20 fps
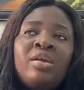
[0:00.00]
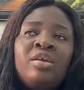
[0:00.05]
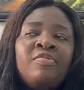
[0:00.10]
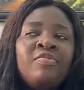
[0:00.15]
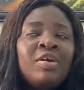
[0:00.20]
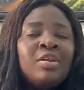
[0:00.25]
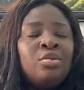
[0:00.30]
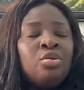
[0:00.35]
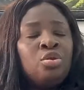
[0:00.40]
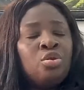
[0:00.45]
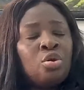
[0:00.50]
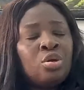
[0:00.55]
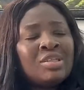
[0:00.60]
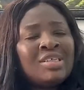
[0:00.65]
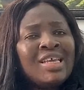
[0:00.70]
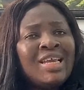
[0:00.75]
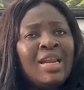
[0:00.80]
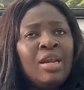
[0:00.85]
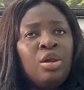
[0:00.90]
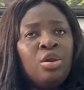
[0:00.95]
in fact, not
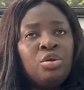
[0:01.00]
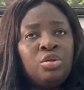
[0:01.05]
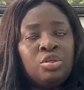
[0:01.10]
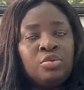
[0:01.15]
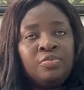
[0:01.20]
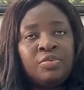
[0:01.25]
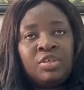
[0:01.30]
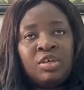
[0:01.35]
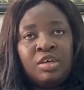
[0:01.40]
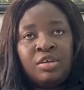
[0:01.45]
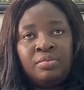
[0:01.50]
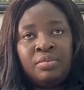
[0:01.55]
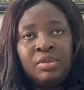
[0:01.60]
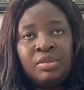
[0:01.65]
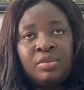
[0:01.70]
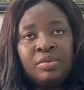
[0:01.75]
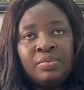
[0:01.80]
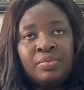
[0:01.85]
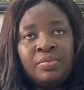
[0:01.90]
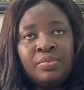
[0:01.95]
a lot of times,
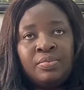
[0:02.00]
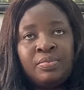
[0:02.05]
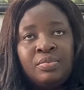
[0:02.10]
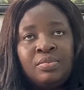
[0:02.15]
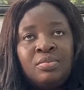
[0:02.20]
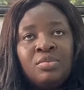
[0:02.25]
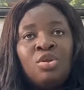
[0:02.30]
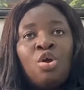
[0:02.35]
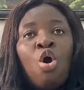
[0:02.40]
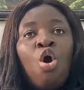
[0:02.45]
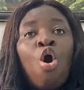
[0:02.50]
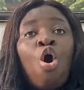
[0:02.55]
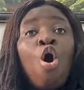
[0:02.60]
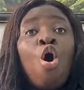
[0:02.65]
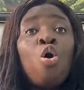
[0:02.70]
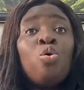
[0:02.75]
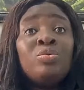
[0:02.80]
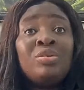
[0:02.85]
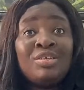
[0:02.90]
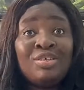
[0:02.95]

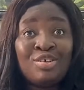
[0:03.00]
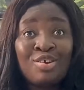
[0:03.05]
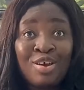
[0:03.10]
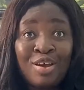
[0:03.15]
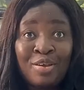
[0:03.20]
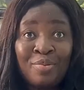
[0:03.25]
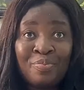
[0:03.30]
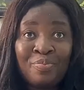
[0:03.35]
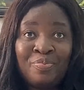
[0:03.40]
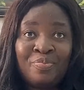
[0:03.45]
all the time,